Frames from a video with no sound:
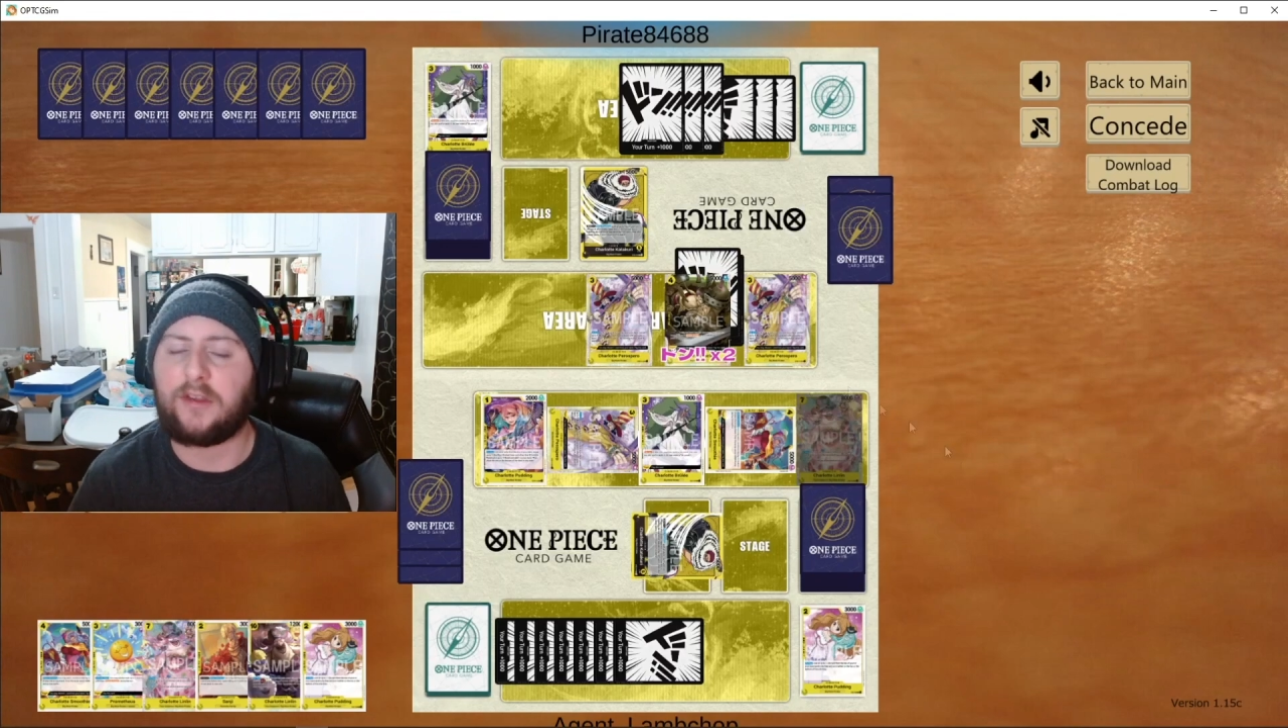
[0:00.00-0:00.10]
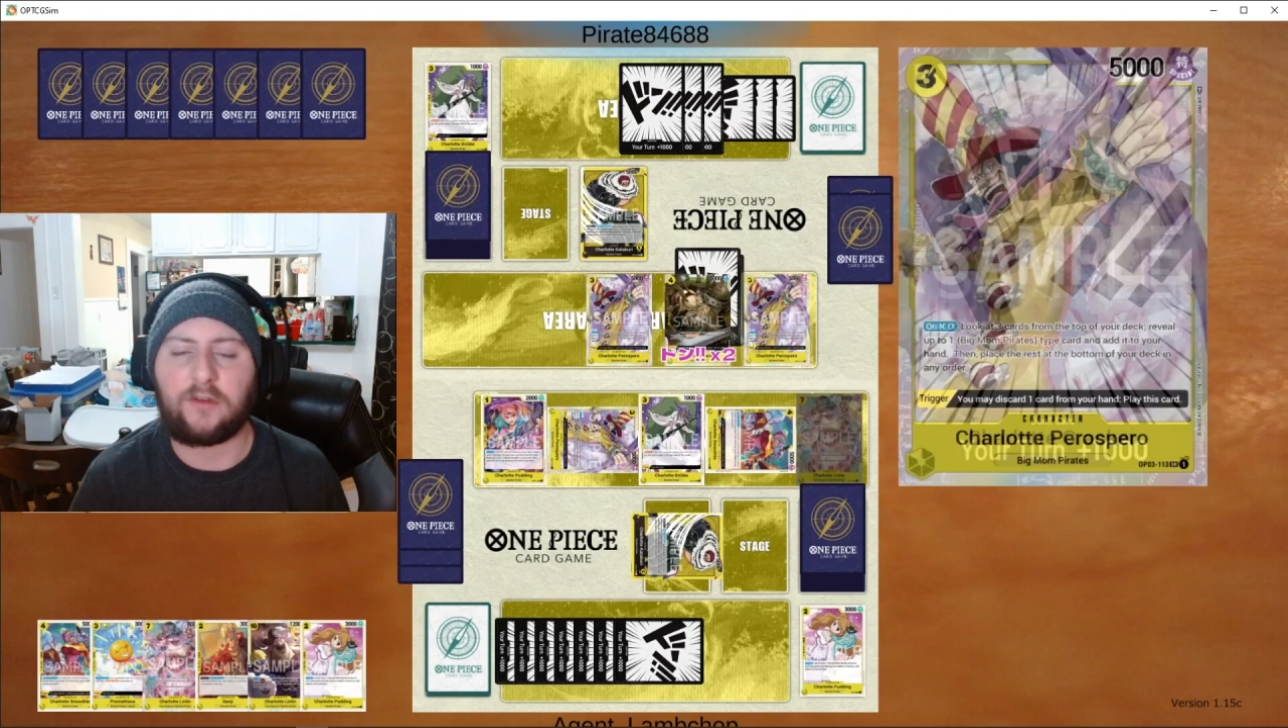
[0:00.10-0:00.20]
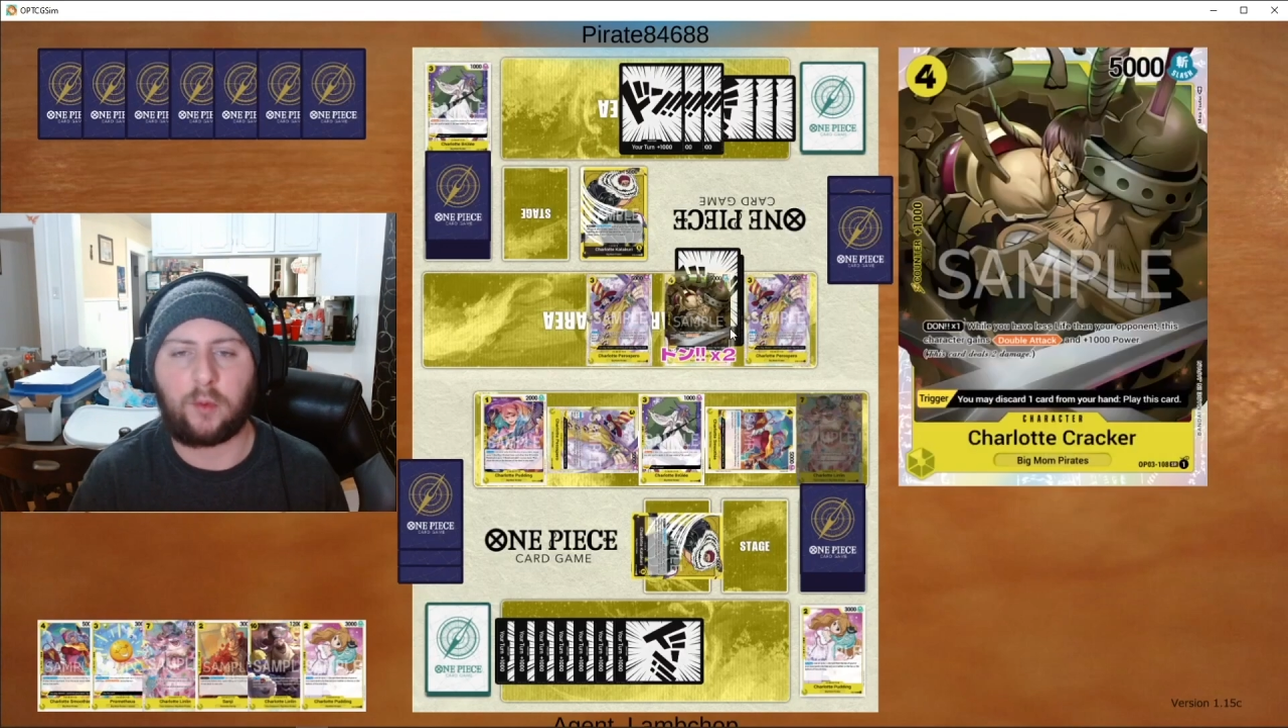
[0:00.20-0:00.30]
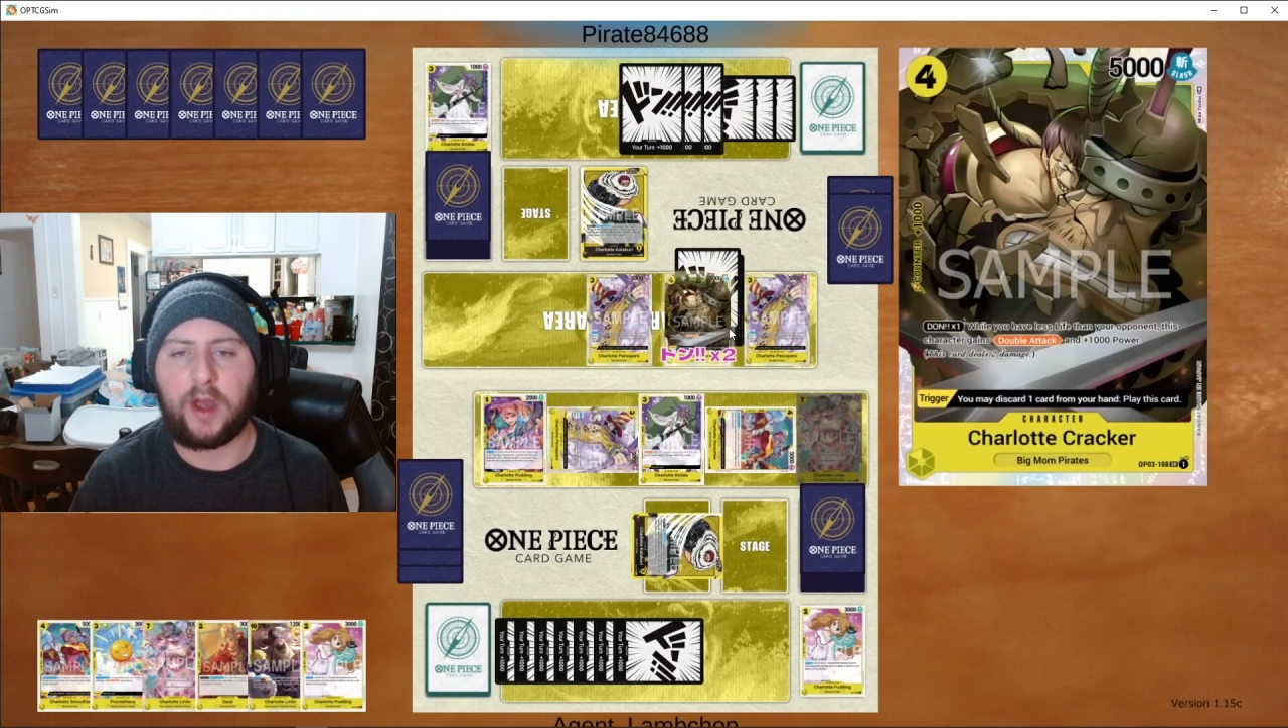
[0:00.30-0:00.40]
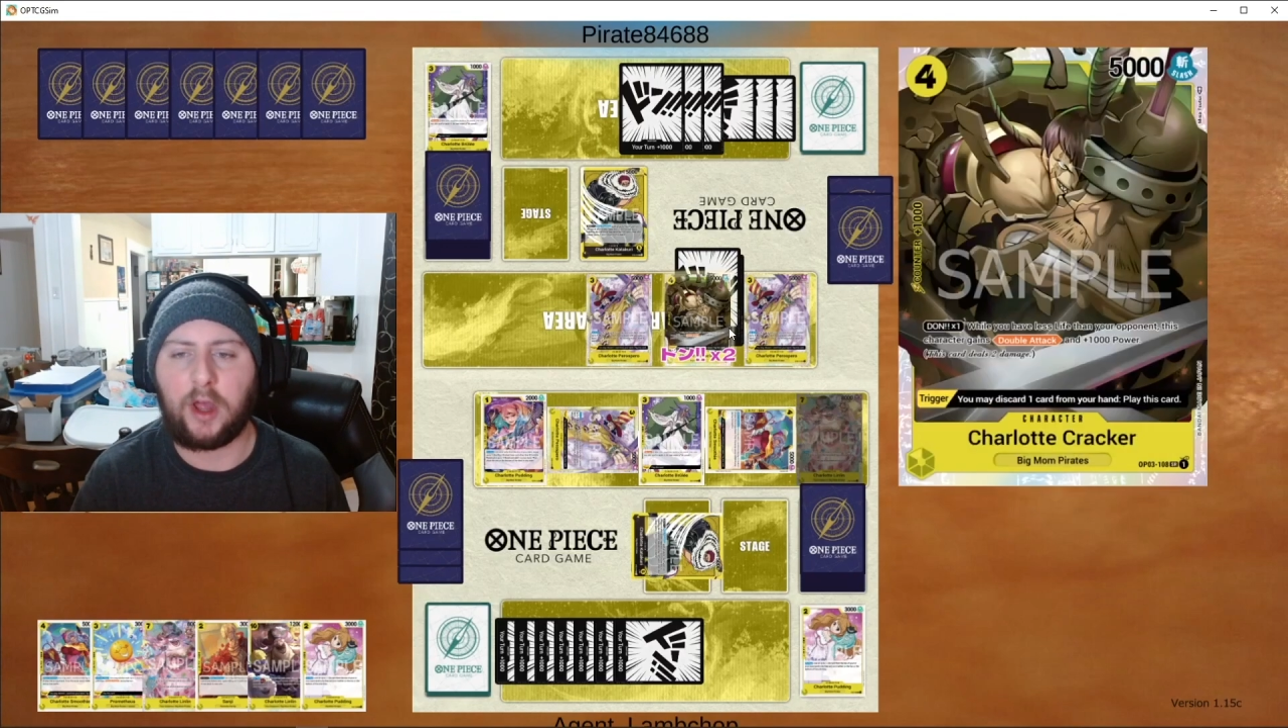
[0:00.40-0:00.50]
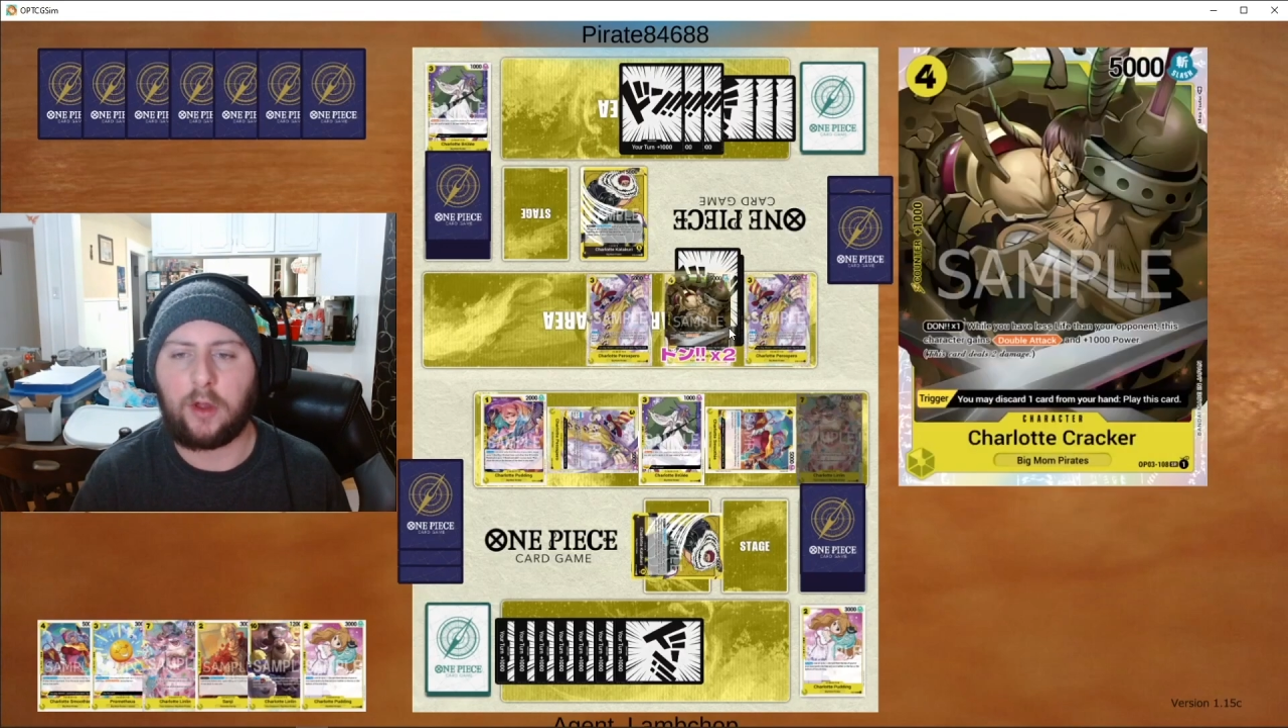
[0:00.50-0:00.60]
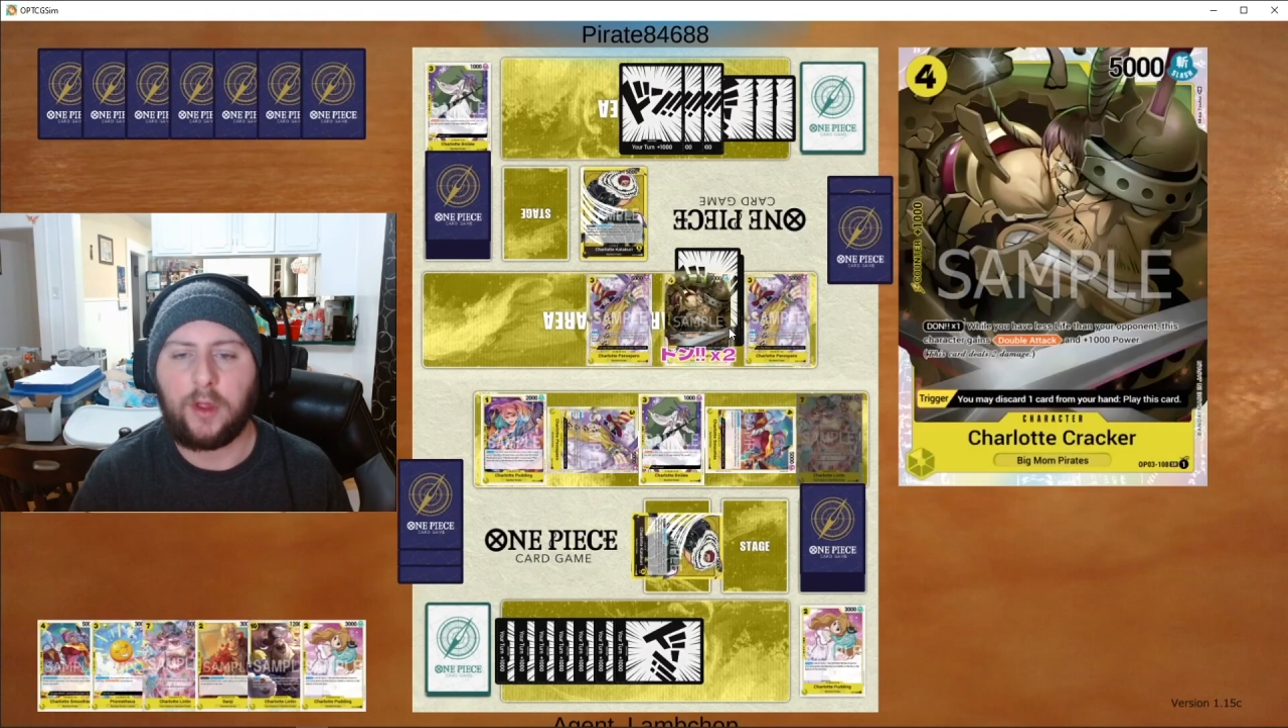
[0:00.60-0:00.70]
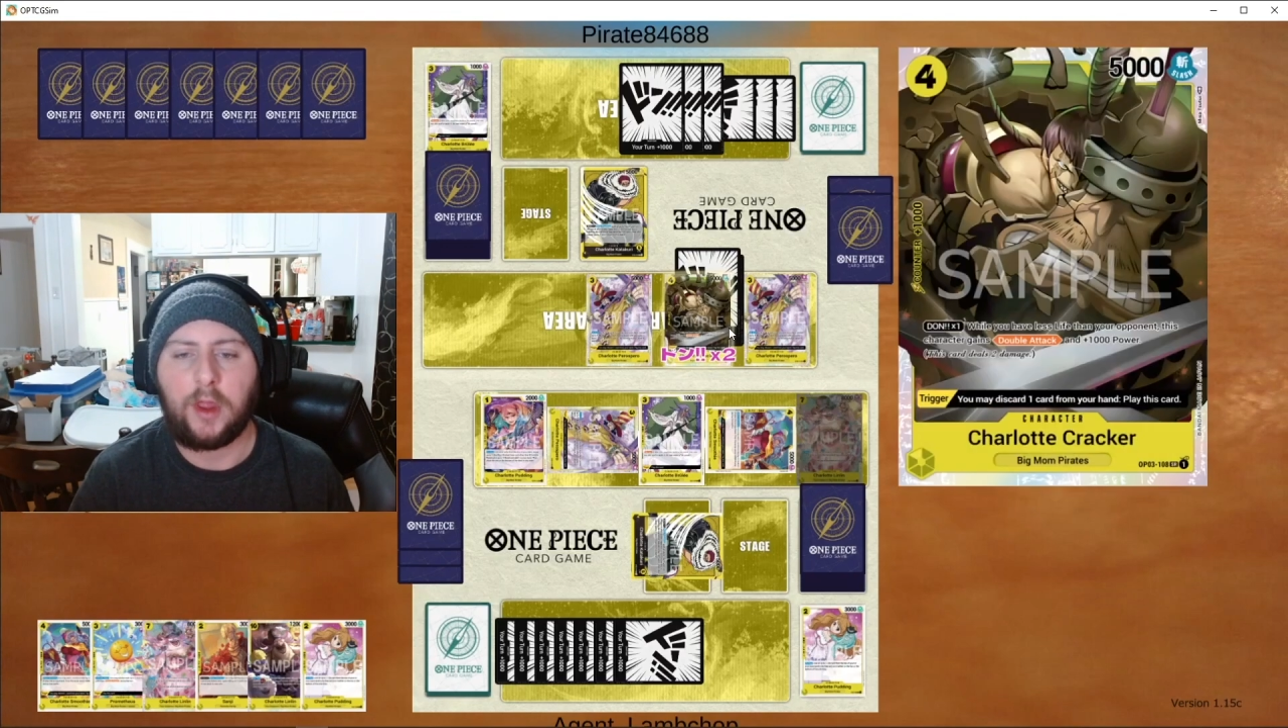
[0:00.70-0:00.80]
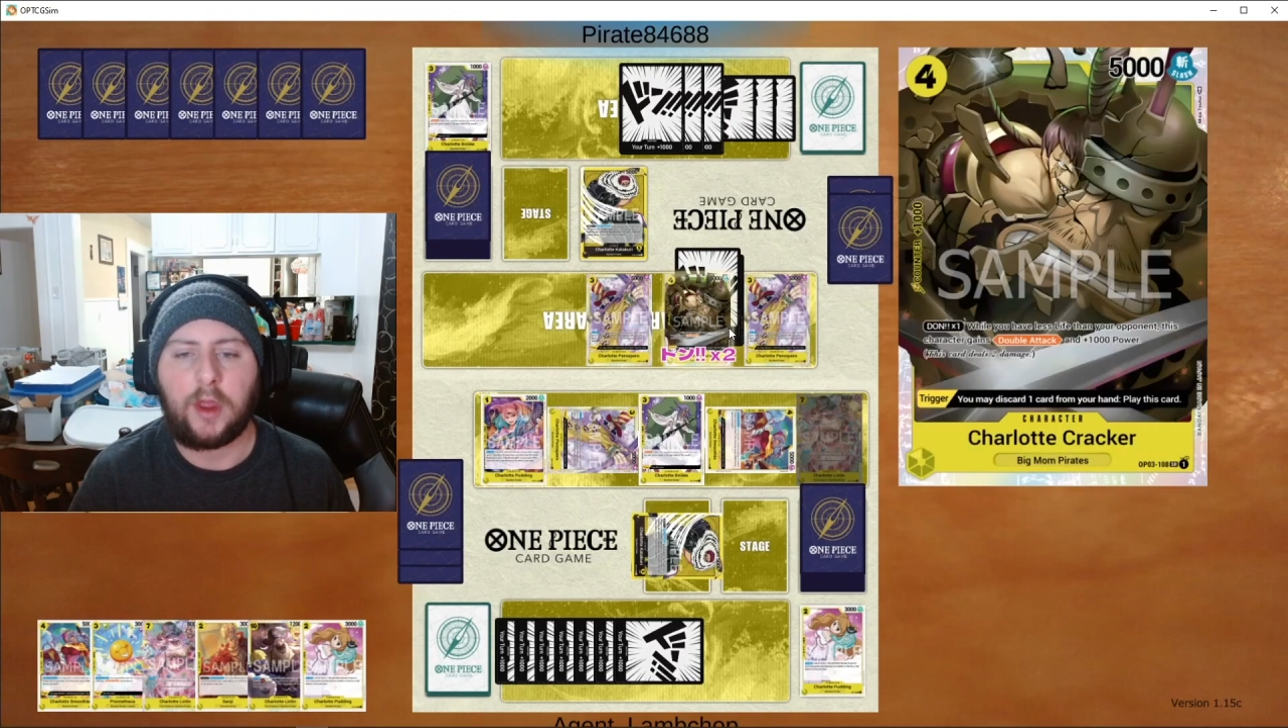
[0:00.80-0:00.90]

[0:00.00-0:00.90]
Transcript: as well,